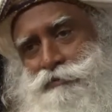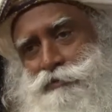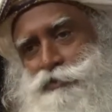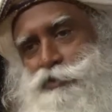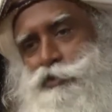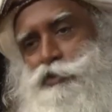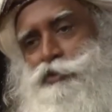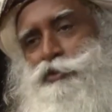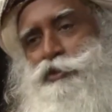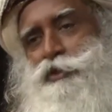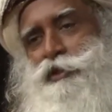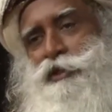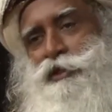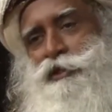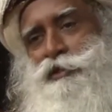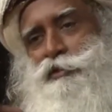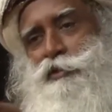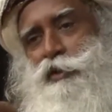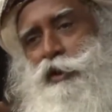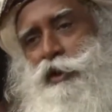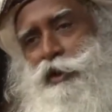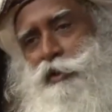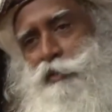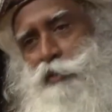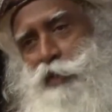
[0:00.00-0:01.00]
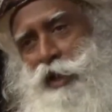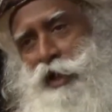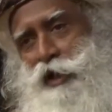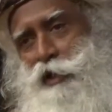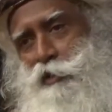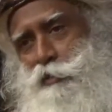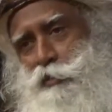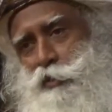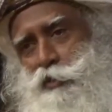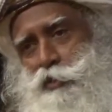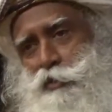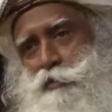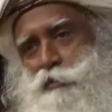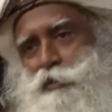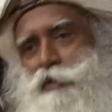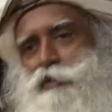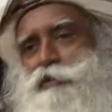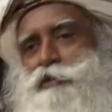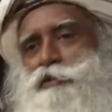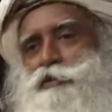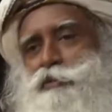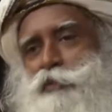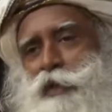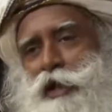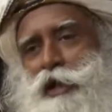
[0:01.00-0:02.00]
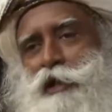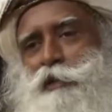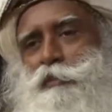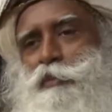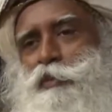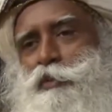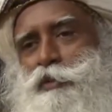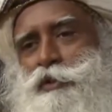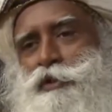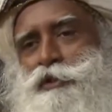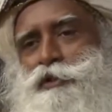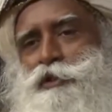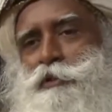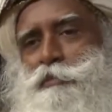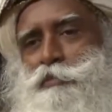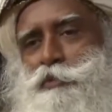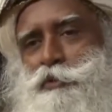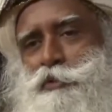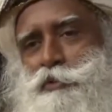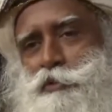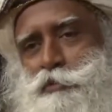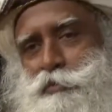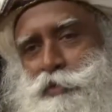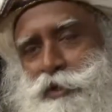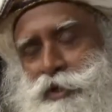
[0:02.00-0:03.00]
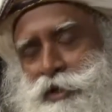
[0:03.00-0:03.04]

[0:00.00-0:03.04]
usually is called a wild boar, because wild boar is supposed to